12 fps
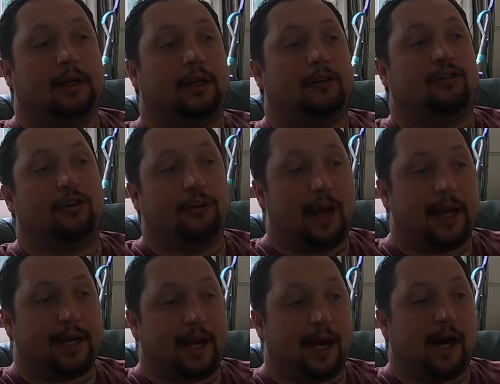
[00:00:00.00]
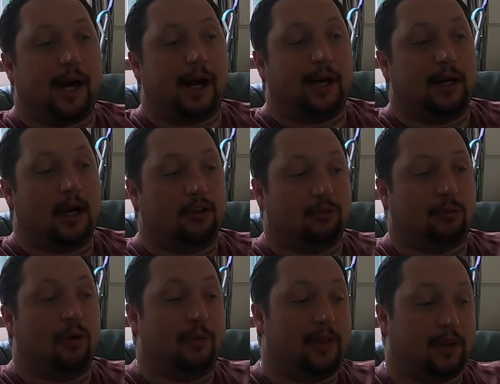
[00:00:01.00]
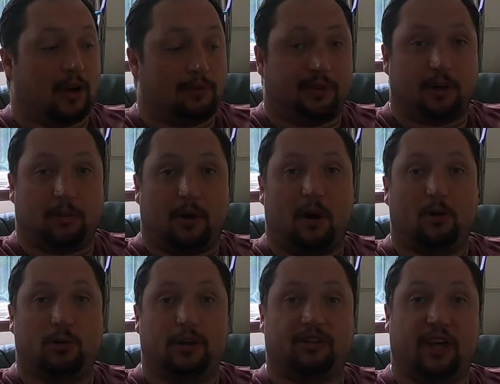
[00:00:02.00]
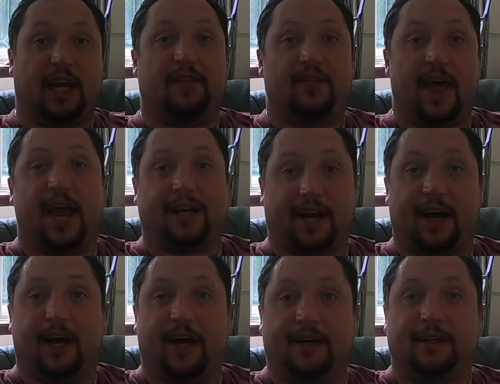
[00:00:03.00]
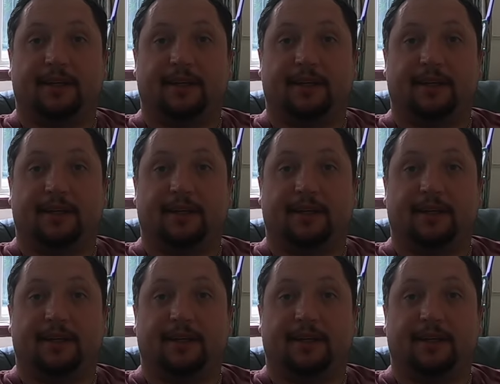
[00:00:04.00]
to their car and just put them in the coffee cup holders in their car.